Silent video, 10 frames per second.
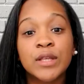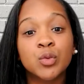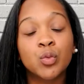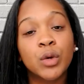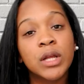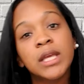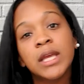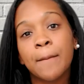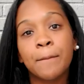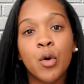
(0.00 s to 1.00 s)
it's
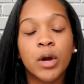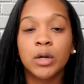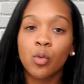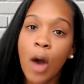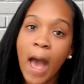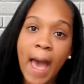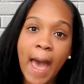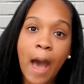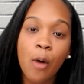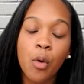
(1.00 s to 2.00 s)
really important
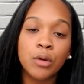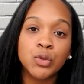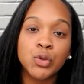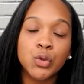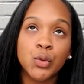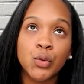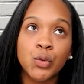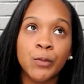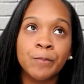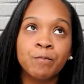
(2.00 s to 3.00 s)
why I want
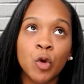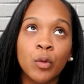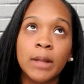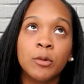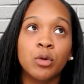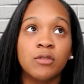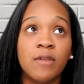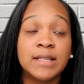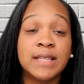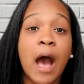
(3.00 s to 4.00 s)
to well, let me
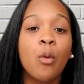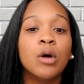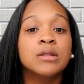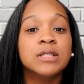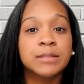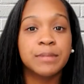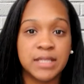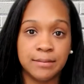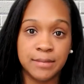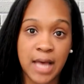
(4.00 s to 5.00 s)
rephrase that. I want to
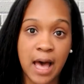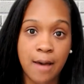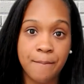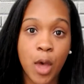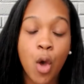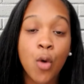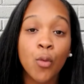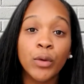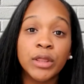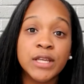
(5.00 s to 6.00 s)
spend some time
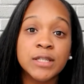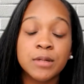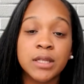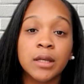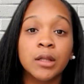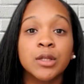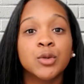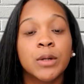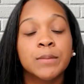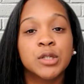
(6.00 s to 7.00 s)
with this particular
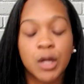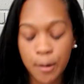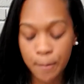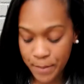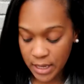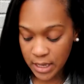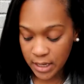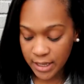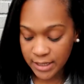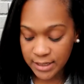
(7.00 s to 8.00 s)
scripture
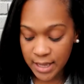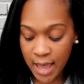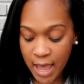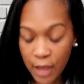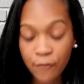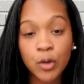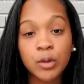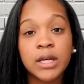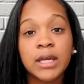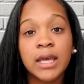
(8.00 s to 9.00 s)
because if you
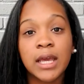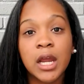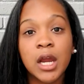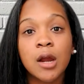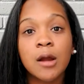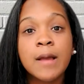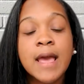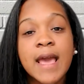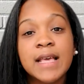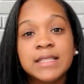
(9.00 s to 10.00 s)
look here,
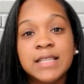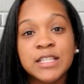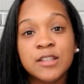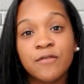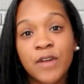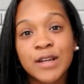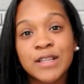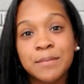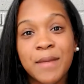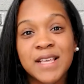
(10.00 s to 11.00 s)
it says the
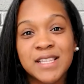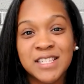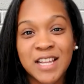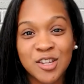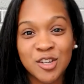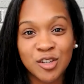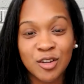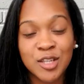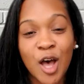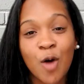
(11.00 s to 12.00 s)
first message that
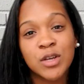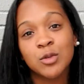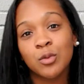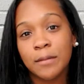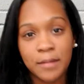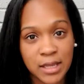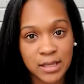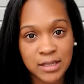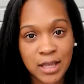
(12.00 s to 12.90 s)
Yeshua taught was repent.